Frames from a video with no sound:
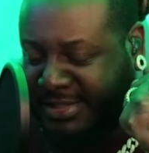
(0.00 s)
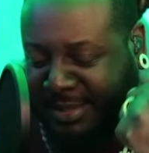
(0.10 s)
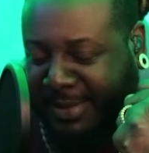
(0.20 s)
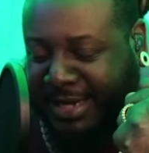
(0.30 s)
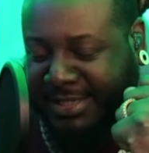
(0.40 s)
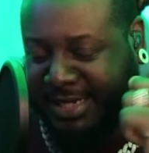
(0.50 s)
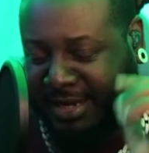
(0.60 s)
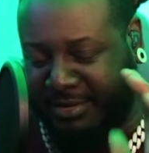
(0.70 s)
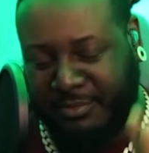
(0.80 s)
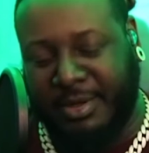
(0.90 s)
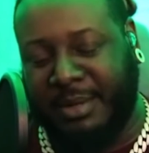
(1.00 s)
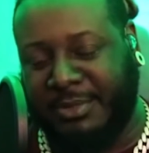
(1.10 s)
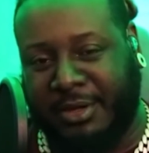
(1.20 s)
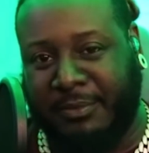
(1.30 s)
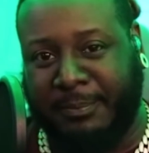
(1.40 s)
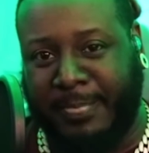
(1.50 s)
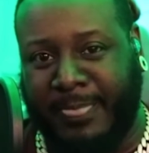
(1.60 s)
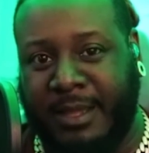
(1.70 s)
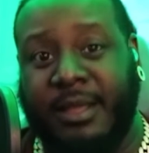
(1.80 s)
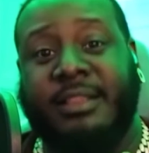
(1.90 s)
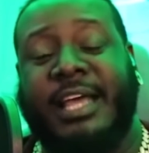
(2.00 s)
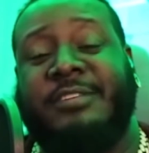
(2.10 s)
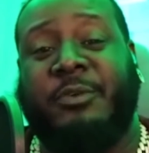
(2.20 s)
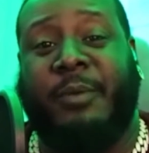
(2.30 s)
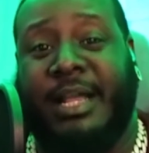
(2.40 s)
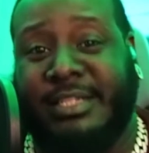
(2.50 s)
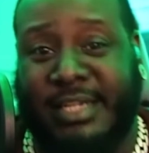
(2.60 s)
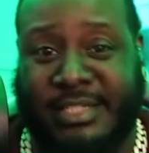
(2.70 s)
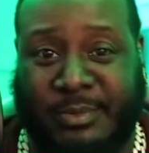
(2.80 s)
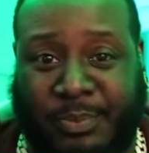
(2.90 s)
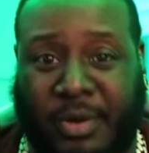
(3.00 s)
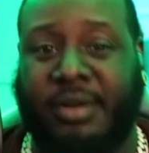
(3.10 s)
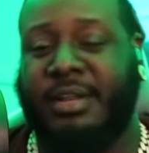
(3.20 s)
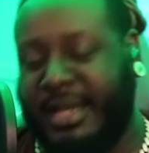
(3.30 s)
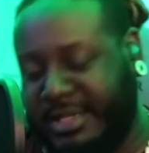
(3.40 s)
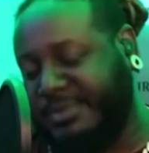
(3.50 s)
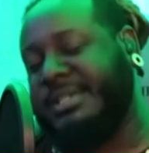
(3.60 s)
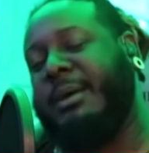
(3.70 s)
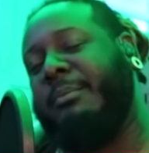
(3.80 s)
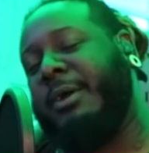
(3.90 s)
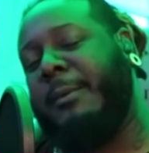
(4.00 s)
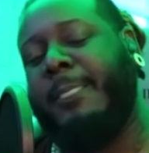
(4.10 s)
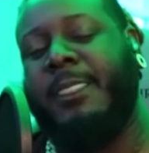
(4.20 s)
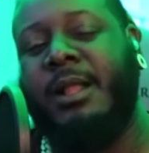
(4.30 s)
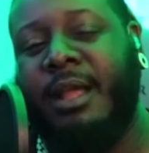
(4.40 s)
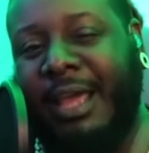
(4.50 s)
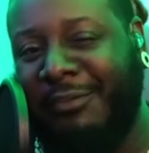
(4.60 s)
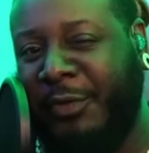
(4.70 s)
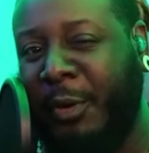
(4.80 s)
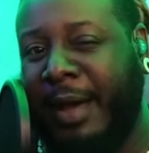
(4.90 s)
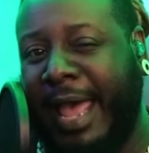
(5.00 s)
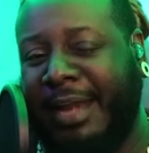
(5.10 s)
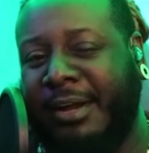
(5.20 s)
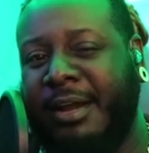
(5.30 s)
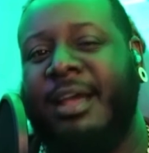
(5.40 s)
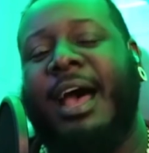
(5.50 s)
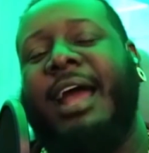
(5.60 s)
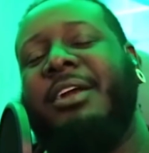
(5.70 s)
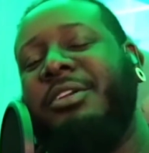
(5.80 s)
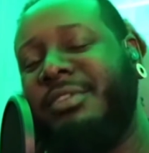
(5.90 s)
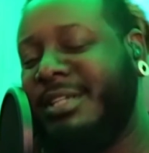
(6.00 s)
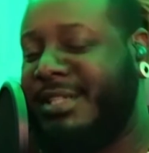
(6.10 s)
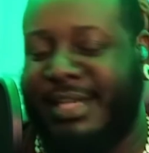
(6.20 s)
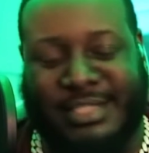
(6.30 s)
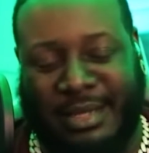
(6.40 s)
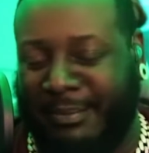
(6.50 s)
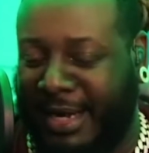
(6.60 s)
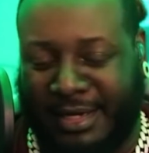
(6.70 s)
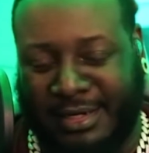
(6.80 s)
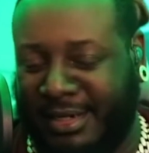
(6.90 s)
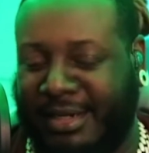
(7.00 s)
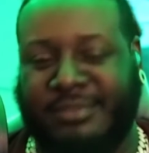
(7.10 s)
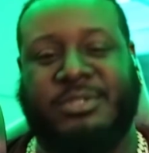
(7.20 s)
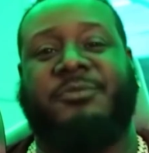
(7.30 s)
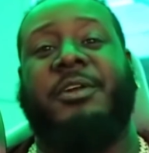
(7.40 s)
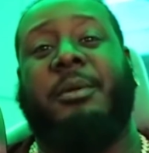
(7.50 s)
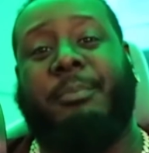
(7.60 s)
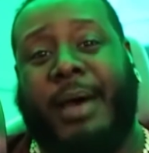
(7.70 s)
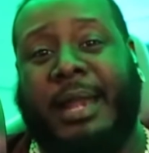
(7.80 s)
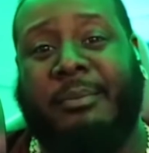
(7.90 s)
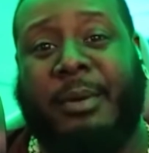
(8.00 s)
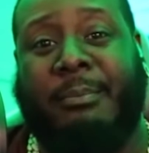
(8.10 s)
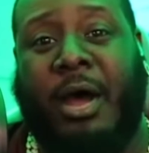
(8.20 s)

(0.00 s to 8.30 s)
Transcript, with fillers: let's get back to chat. What up, though? What up, though? Thanks for watching and supporting. That's what's up, bro. That's what's up, bro. If you a hater, I know you just need somebody to love. So from the bottom of my